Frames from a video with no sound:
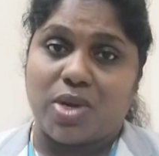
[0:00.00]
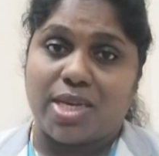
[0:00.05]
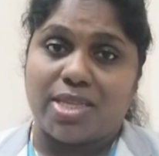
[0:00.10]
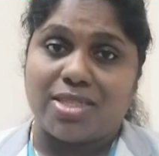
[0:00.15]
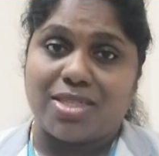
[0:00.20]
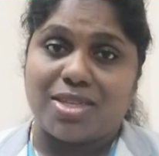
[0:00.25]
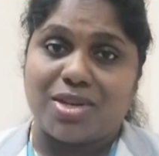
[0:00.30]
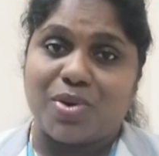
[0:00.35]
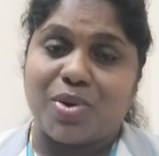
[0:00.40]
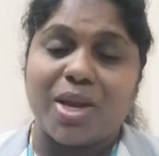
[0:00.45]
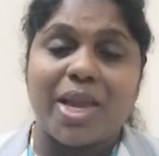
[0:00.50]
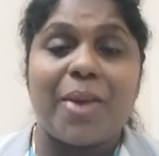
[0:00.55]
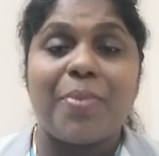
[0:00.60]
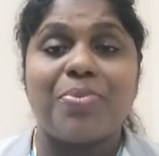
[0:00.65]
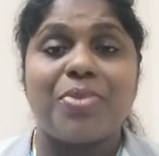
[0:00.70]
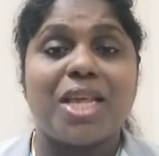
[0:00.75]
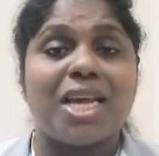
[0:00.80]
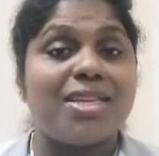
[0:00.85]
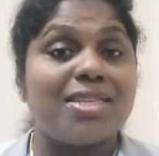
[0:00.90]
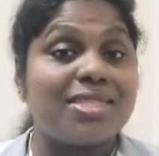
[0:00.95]
waste.
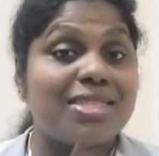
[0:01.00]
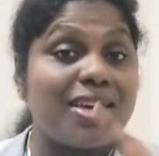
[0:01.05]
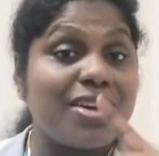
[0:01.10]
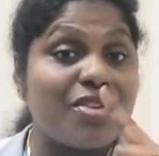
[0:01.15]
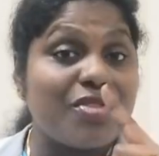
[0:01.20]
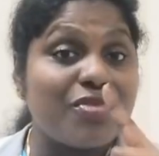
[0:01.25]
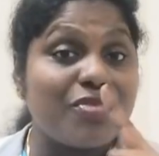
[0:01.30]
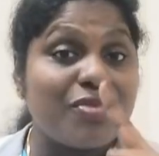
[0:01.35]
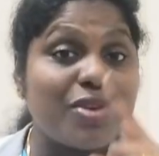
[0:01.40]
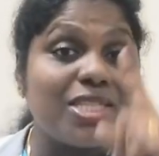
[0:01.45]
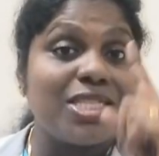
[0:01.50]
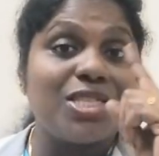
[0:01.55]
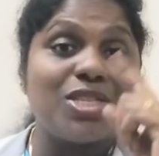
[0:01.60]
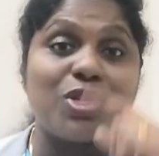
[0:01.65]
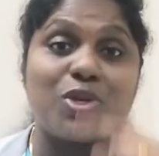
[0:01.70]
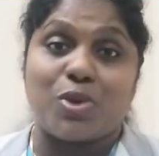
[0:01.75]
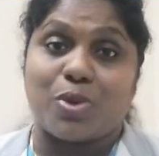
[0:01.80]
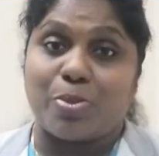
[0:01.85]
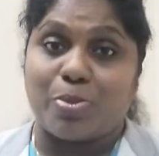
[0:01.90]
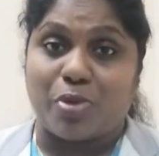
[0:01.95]
Okay, that is the
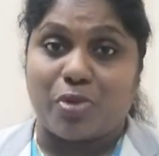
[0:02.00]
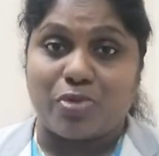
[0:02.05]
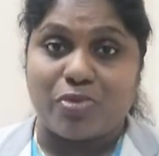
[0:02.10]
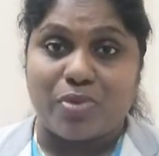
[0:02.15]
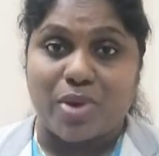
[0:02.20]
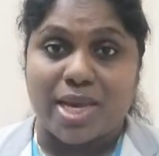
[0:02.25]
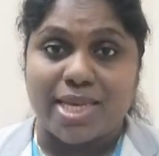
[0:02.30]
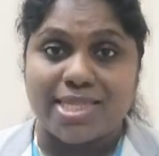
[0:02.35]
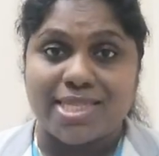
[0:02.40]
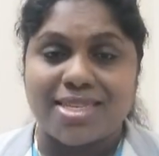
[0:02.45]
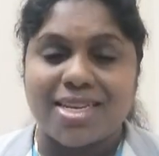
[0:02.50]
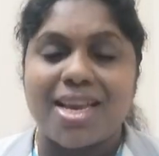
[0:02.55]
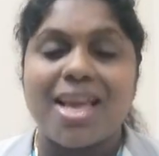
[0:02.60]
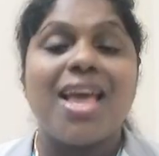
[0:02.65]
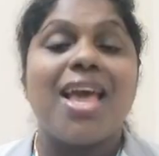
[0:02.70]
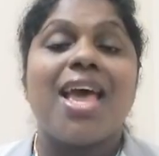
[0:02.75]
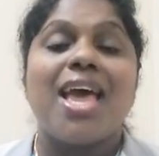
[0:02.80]
first group of waste.